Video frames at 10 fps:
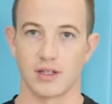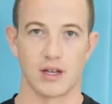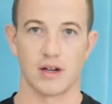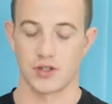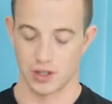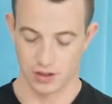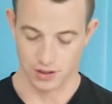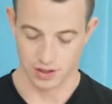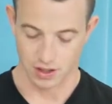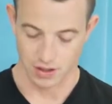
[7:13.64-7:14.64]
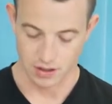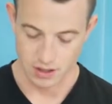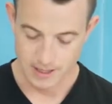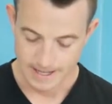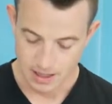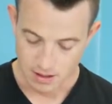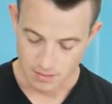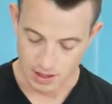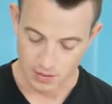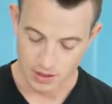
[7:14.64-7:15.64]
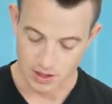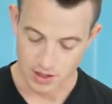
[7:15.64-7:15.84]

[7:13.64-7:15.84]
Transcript: in there of sugar and salt. But I want to